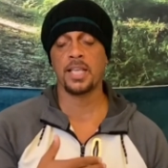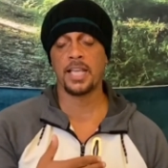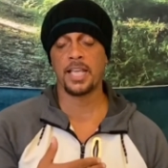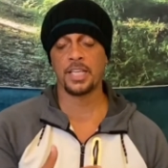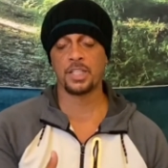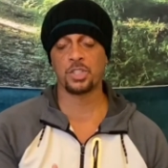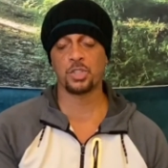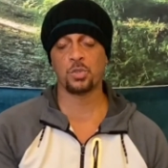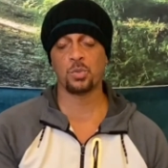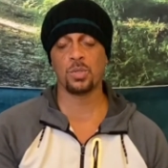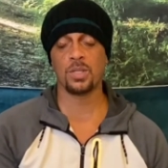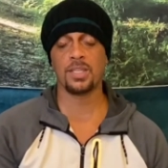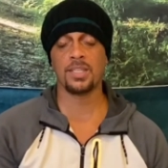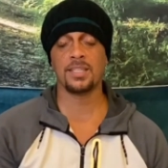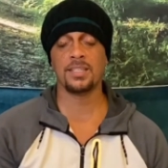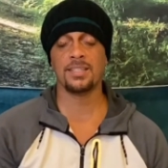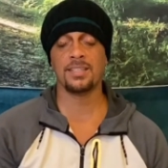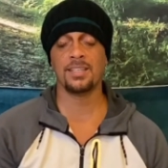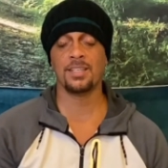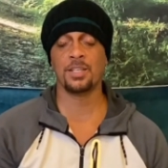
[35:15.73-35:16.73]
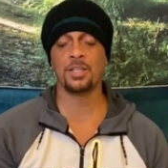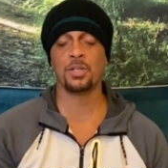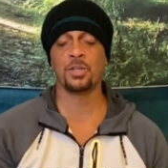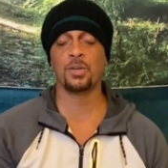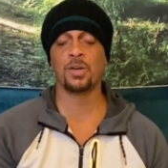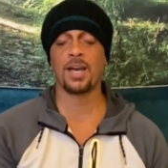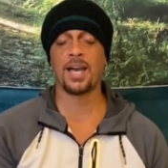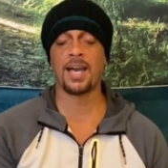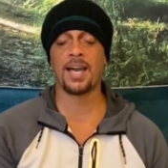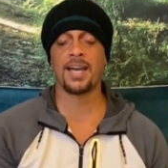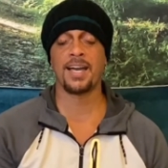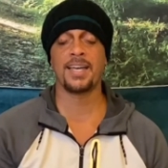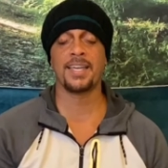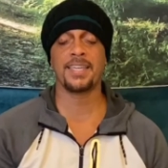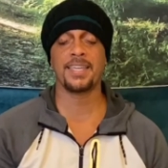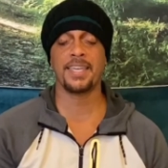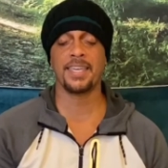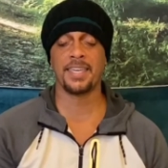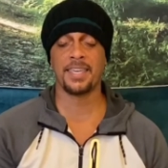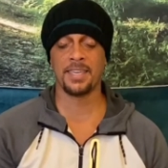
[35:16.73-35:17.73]
As you inhale,
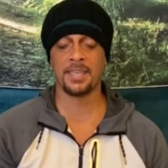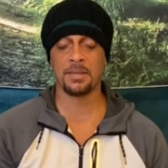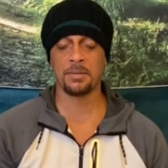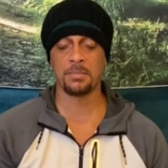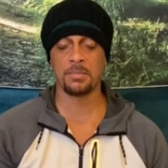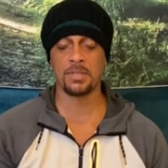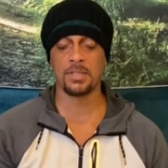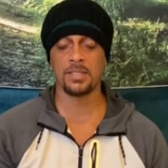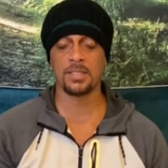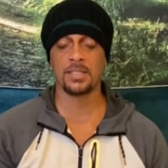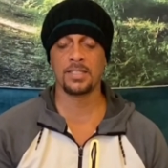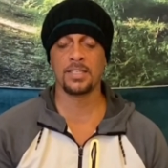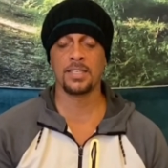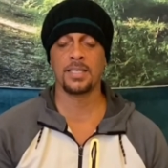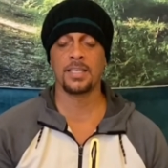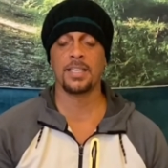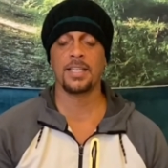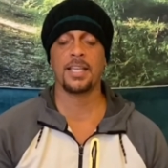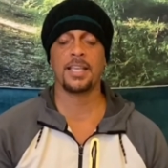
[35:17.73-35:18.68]
I am.